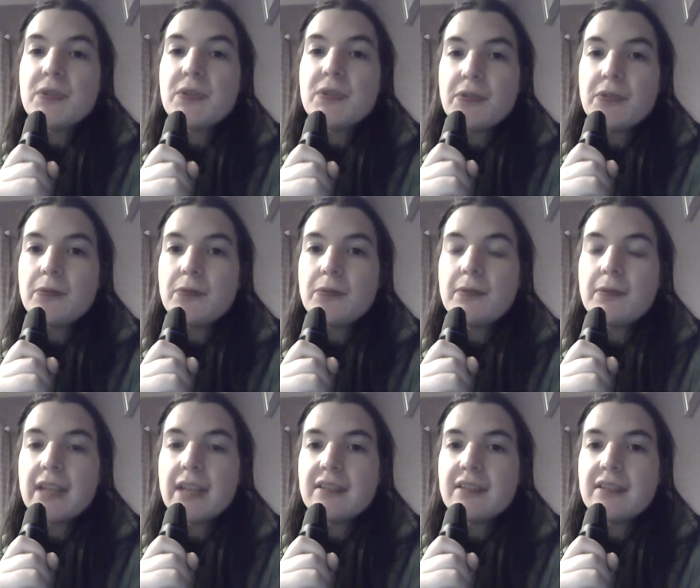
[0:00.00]
to do
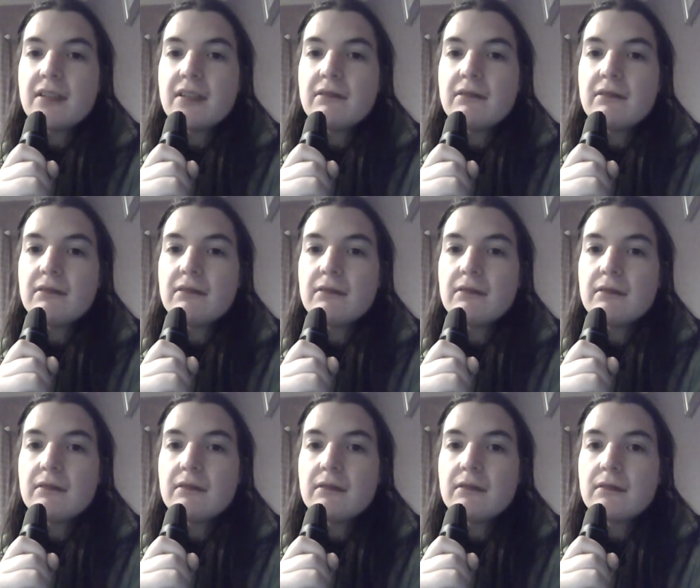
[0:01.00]
that stuff.
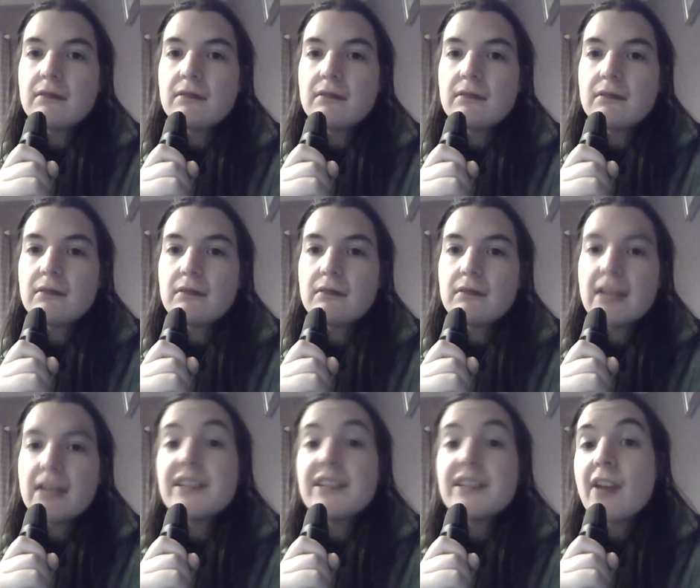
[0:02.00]

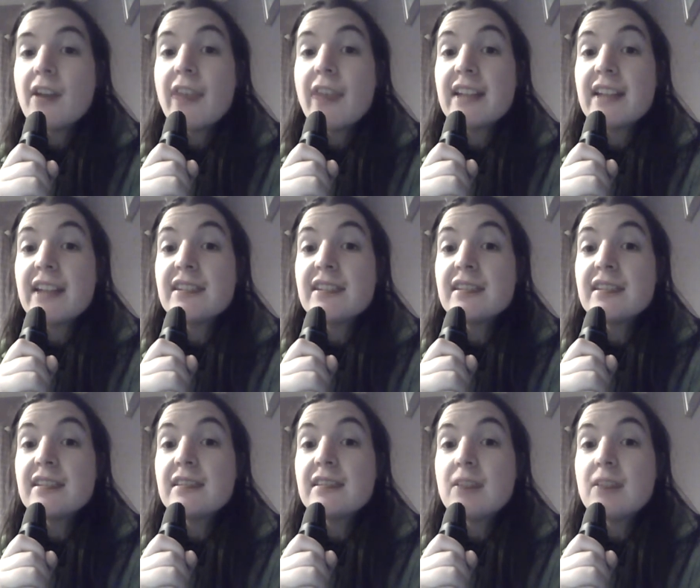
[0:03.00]
It's not that it's
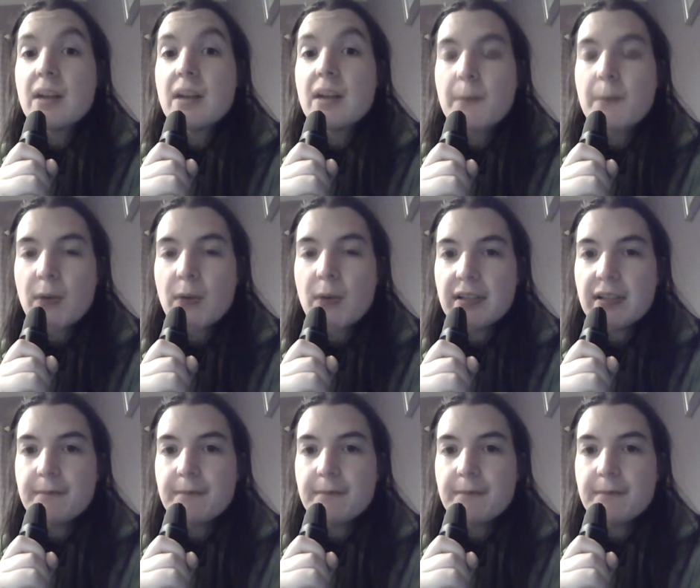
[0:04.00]
not important.